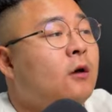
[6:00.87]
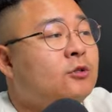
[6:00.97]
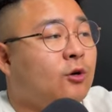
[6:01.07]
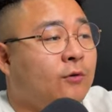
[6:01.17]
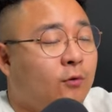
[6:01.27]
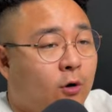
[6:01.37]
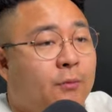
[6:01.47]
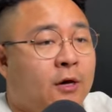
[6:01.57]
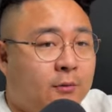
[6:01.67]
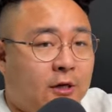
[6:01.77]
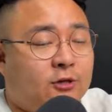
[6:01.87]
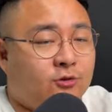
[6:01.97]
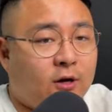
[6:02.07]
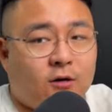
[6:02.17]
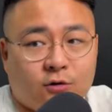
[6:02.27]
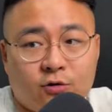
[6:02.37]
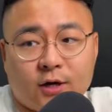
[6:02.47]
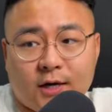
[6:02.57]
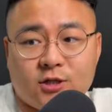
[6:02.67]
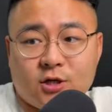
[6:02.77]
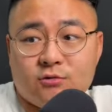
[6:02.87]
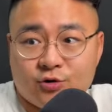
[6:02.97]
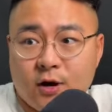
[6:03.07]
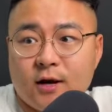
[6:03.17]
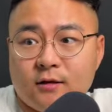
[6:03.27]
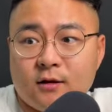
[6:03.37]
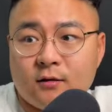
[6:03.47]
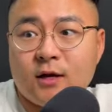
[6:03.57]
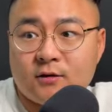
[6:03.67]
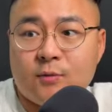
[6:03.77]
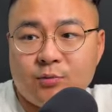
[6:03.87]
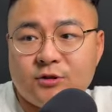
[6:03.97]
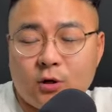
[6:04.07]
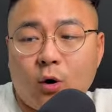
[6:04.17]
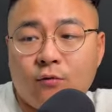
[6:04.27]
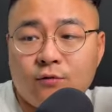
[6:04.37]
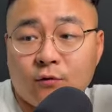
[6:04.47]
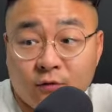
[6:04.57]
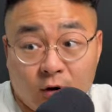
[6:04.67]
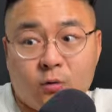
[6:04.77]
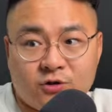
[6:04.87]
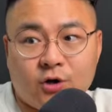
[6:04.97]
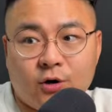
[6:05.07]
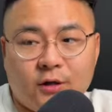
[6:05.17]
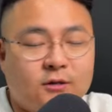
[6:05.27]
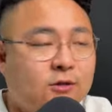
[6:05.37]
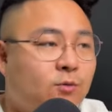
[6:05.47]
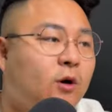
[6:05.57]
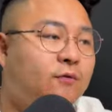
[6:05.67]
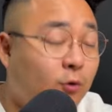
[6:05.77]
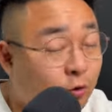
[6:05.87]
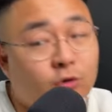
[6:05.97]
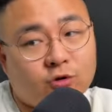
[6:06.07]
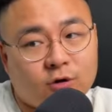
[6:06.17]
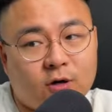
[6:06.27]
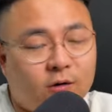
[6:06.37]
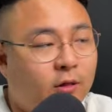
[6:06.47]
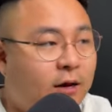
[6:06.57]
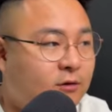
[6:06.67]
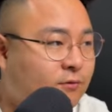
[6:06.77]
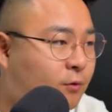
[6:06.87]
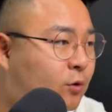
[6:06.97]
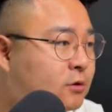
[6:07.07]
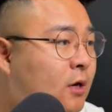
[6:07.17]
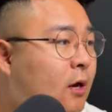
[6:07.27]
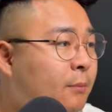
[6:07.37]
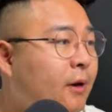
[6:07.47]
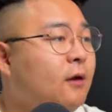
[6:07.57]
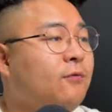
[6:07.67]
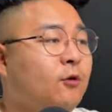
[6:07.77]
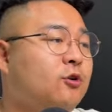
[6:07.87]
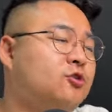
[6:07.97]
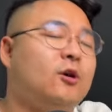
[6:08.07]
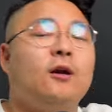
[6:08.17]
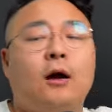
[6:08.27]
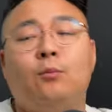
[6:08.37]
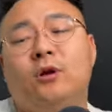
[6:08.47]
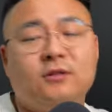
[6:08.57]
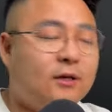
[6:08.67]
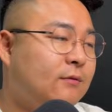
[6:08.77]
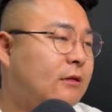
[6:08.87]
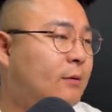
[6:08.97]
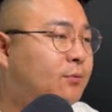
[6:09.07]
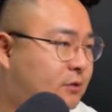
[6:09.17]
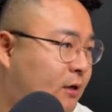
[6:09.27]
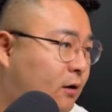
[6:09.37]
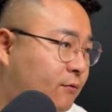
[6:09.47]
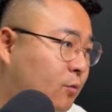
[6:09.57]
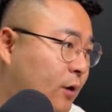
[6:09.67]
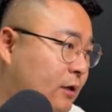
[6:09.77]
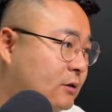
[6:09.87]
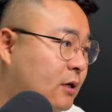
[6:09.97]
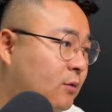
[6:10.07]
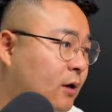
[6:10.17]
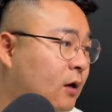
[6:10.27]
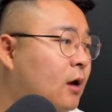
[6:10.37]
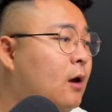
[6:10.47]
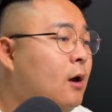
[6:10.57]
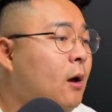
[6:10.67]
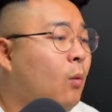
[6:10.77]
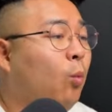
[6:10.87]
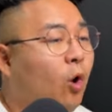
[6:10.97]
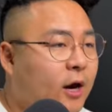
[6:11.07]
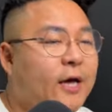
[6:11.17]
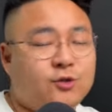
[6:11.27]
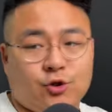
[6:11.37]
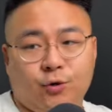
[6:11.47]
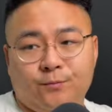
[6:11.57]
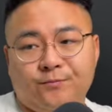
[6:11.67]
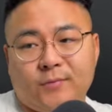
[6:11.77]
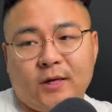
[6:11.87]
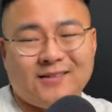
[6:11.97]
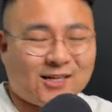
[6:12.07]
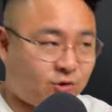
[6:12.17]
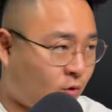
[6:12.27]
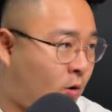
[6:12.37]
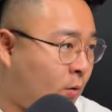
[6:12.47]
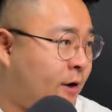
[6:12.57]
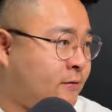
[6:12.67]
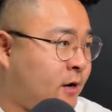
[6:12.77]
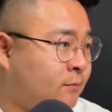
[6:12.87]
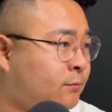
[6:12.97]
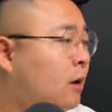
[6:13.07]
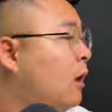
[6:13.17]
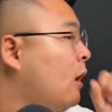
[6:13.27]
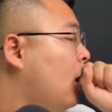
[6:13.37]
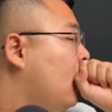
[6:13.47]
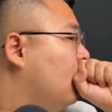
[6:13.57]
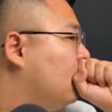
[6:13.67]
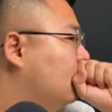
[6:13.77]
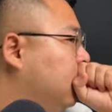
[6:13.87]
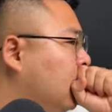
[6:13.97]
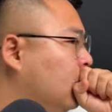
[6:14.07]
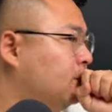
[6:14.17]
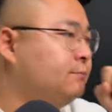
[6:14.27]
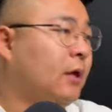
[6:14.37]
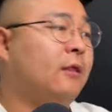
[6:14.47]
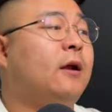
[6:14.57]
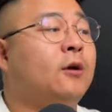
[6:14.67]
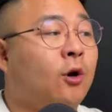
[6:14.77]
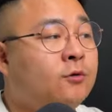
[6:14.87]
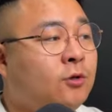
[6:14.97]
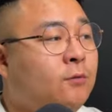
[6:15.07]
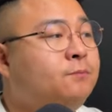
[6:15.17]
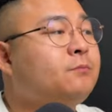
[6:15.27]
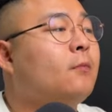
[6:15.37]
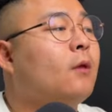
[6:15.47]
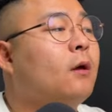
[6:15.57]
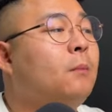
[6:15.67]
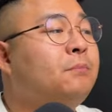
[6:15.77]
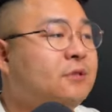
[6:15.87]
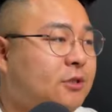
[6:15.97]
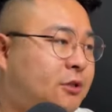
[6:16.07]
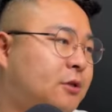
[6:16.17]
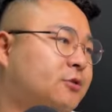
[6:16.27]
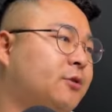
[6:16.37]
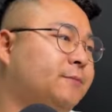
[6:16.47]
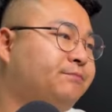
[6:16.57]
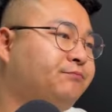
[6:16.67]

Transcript: So if you want to become a lead trader, you can actually trade and then get ten percent of your followers' earnings as well. If you're a good trader, that is, of course. But if you're a good trader, I'm willing to give that ten percent of the winnings anyway. What I do is I scroll right down, and then I go to position history.